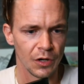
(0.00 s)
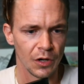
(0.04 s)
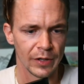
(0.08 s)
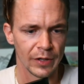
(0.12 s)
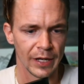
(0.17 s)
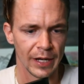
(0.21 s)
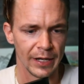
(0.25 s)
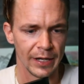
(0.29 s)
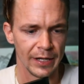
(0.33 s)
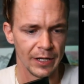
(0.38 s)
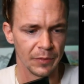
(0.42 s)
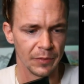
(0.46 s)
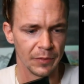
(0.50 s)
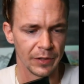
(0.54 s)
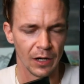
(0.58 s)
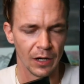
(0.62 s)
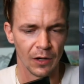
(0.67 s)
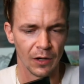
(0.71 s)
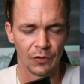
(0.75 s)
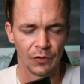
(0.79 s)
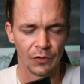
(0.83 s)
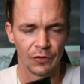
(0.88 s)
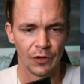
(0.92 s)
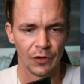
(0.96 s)
here we
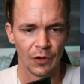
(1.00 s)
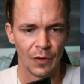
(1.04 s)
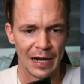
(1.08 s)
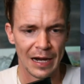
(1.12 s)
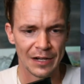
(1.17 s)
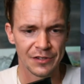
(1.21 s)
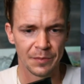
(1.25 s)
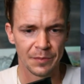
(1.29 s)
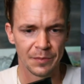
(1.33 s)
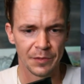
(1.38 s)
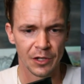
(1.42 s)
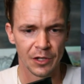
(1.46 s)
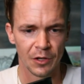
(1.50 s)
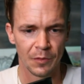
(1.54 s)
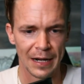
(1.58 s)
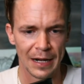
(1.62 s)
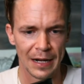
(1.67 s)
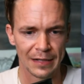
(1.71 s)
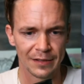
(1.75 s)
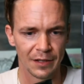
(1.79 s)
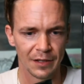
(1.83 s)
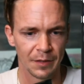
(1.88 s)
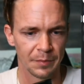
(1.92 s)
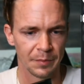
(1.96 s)
go. So actually I'm going to go
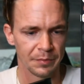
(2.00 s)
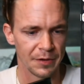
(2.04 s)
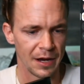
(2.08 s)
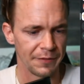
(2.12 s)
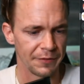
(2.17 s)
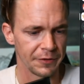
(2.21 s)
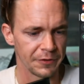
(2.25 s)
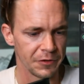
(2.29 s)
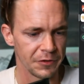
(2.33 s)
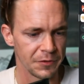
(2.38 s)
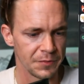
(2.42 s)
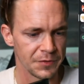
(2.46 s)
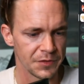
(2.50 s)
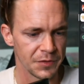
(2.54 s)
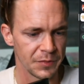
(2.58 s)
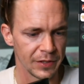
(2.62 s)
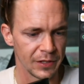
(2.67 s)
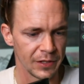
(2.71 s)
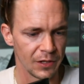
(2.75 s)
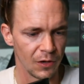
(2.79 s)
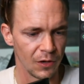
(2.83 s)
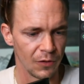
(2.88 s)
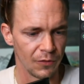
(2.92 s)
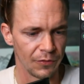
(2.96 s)
back to the private group so we
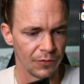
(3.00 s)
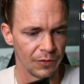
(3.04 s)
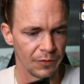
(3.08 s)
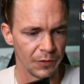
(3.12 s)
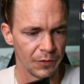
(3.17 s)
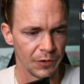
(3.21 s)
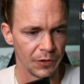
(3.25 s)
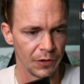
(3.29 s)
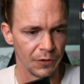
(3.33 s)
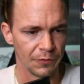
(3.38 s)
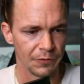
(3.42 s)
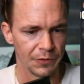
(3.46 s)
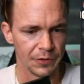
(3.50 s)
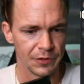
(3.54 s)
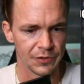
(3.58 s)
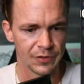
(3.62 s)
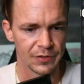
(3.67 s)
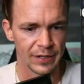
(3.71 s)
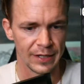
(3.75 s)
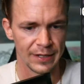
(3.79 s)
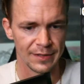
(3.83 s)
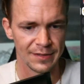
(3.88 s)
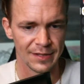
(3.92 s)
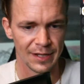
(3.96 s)
can go through it over in
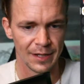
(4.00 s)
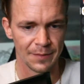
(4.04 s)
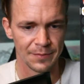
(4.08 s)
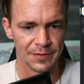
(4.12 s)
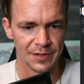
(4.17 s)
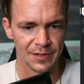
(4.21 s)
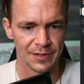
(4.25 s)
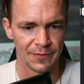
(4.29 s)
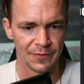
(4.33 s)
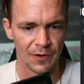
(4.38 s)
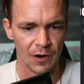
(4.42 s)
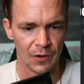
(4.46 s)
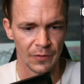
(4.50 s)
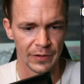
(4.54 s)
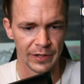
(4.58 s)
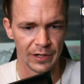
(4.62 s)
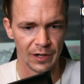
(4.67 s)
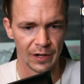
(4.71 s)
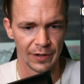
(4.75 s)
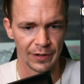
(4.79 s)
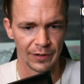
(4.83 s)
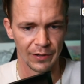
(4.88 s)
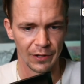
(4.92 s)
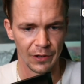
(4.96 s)
trade setups because I've already
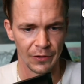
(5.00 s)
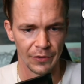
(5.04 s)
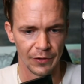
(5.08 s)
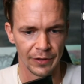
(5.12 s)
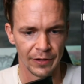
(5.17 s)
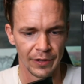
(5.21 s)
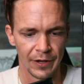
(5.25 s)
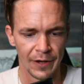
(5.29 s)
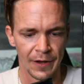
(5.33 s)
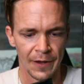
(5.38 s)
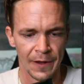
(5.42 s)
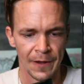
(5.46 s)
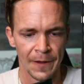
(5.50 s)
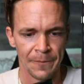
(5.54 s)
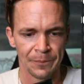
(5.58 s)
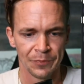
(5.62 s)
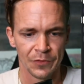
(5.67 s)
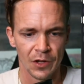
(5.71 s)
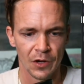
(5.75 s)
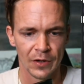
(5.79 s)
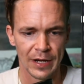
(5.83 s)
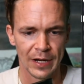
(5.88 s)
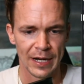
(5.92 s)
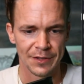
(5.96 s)
got it loaded.
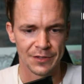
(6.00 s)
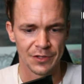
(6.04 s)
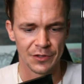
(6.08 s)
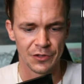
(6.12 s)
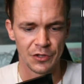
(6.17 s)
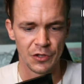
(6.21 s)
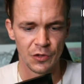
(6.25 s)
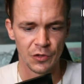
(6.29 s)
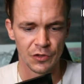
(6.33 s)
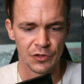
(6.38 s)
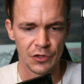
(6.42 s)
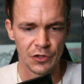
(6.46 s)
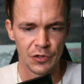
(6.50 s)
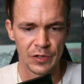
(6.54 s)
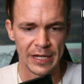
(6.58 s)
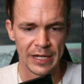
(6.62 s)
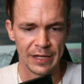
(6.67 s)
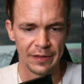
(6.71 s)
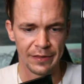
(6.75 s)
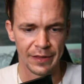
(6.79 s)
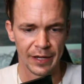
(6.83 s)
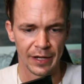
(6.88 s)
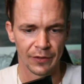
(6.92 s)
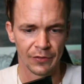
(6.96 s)
Okay, so two key
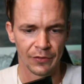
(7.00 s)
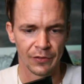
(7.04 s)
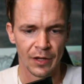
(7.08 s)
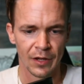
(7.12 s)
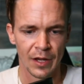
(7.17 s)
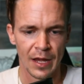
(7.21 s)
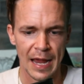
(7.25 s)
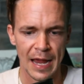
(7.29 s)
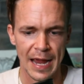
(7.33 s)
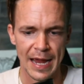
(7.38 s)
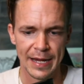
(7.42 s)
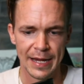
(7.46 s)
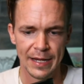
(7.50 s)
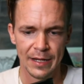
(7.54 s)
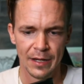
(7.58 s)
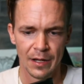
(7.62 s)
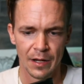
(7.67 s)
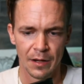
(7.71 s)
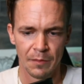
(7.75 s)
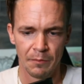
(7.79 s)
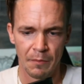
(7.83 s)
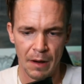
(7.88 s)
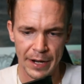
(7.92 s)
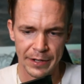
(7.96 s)
things. A,
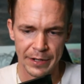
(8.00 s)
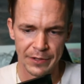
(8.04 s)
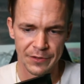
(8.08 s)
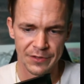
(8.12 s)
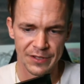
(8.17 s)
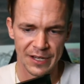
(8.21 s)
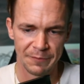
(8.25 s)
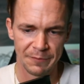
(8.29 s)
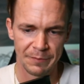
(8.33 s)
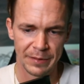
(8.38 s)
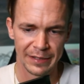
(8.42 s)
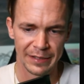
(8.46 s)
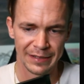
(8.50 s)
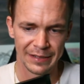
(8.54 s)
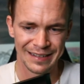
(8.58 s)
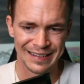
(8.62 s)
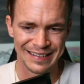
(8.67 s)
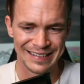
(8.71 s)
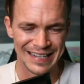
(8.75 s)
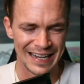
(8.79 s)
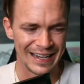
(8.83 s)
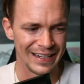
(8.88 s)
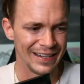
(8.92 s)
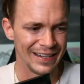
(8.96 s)
miners have been day